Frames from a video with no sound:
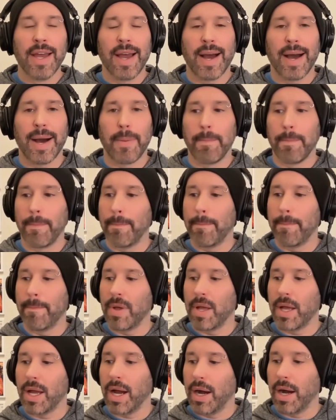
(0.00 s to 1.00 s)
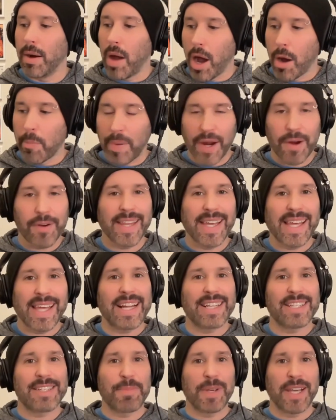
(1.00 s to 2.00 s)
Apparently
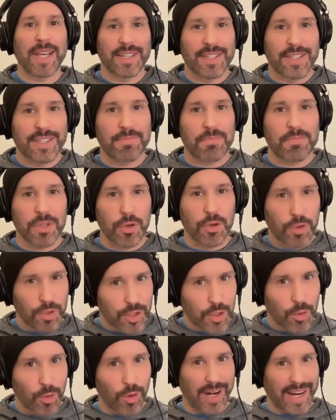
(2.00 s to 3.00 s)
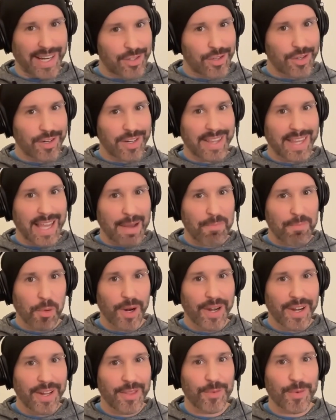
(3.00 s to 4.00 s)
that's because you were injured at that
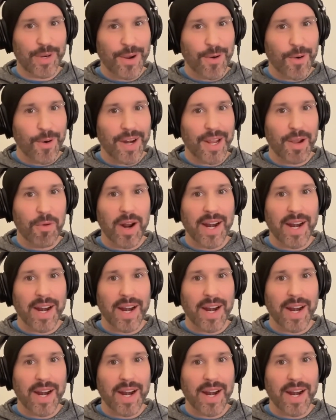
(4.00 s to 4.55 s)
point in the recording.